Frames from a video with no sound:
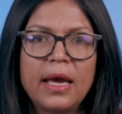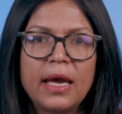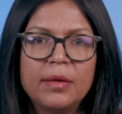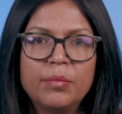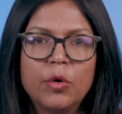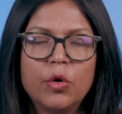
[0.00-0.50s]

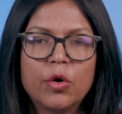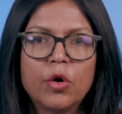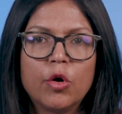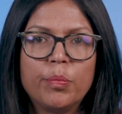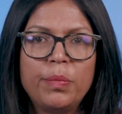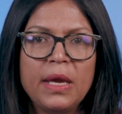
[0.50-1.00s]
and more
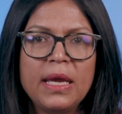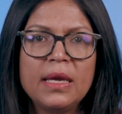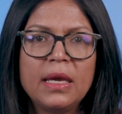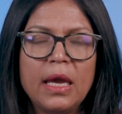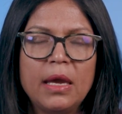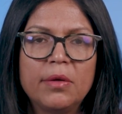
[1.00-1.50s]

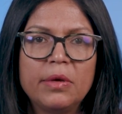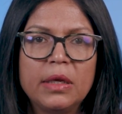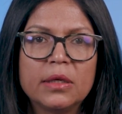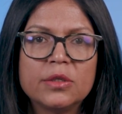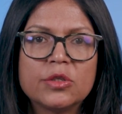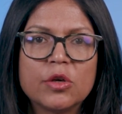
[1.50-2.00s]
opaque
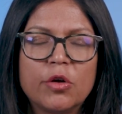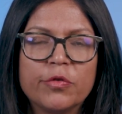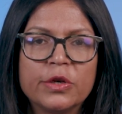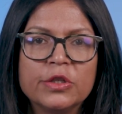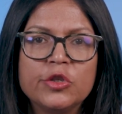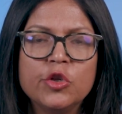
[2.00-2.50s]
areas of
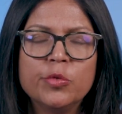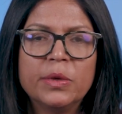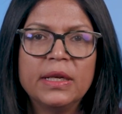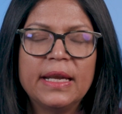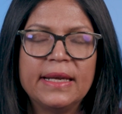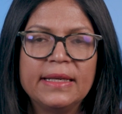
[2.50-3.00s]
consumer
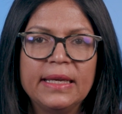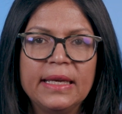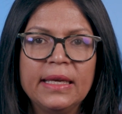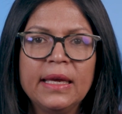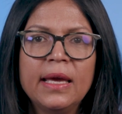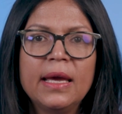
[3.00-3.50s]

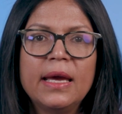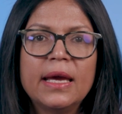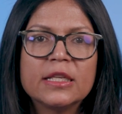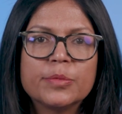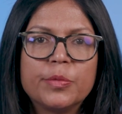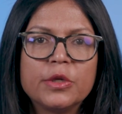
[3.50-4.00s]
lending
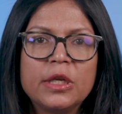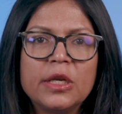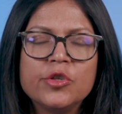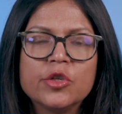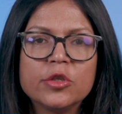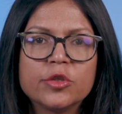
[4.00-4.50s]
as
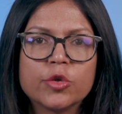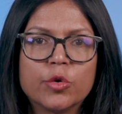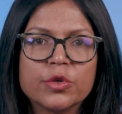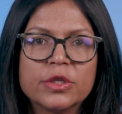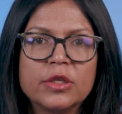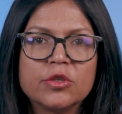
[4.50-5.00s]
potential
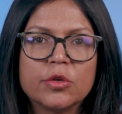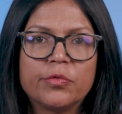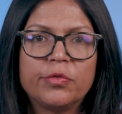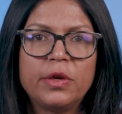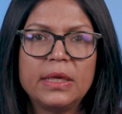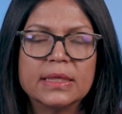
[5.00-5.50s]
sources
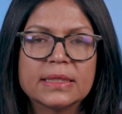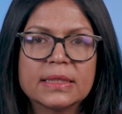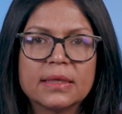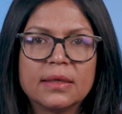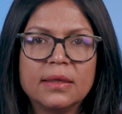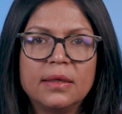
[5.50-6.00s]
of risk.